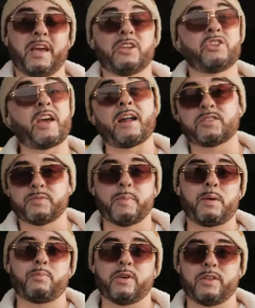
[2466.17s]
And shout out to
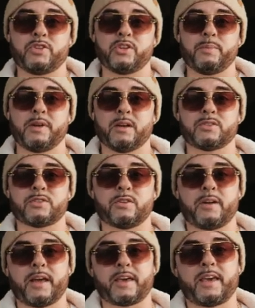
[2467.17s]
my brother, Jimmy
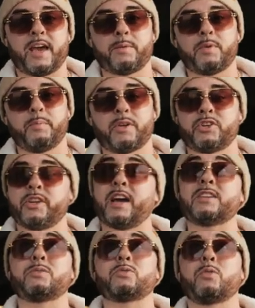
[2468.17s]
Nelson, on that camera. Make sure
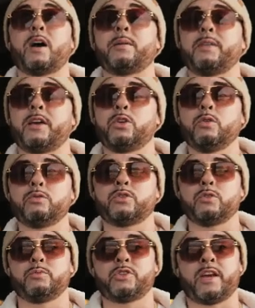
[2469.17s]
you guys subscribe to that
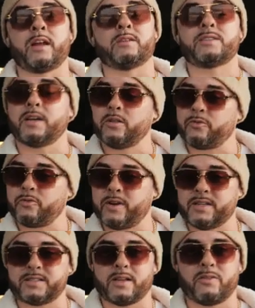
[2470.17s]
YouTube channel. Tell a
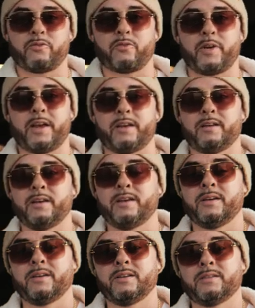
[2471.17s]
friend to tell a friend.
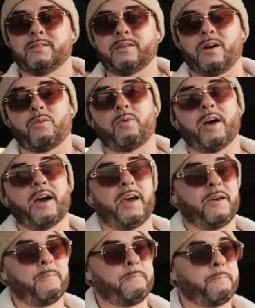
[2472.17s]
All
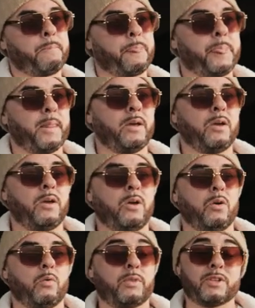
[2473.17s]
right.
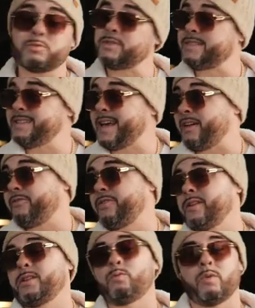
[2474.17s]
Well, this was
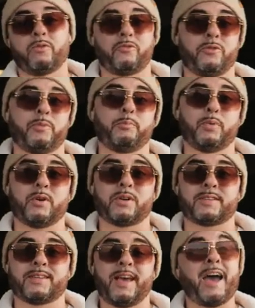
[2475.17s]
definitely one for the
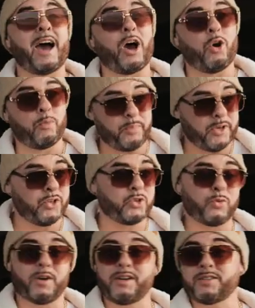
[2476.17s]
books. I hope you
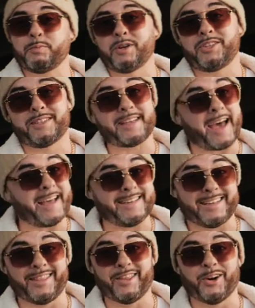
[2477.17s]
enjoyed it as much as I
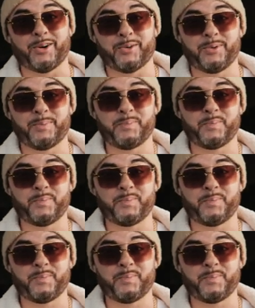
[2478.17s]
did, though.